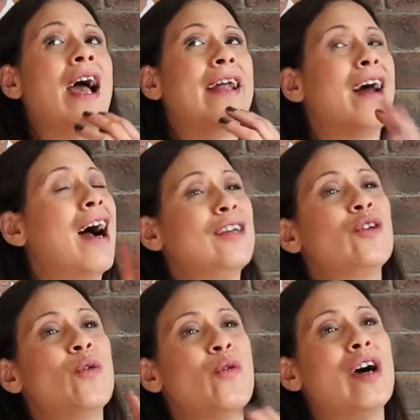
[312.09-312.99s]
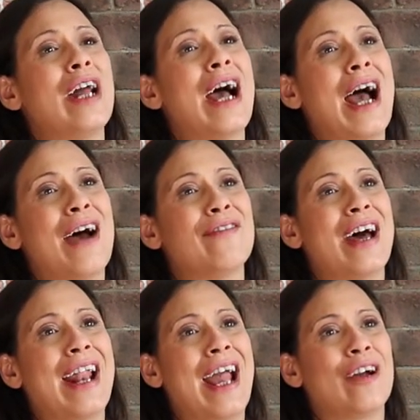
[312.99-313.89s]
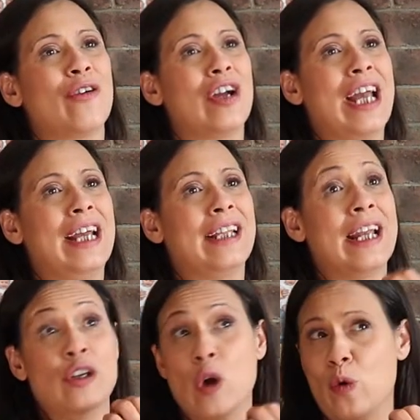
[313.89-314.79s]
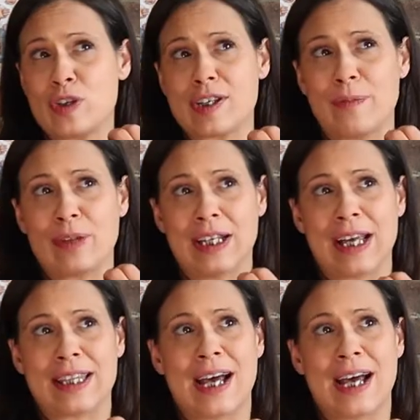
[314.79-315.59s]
and I don't want to have that anger or hate and know something like